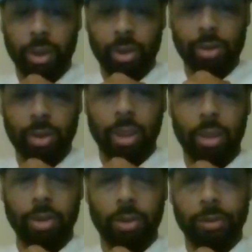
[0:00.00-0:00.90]
is
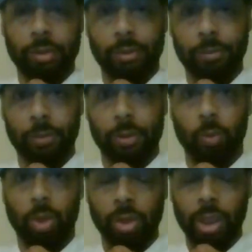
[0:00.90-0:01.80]
kind of, is
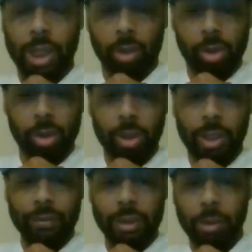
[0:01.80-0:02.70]
wondering how could he
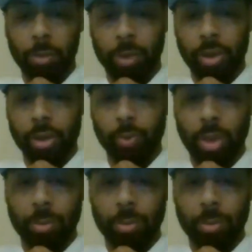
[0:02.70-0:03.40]
have that type of money as well.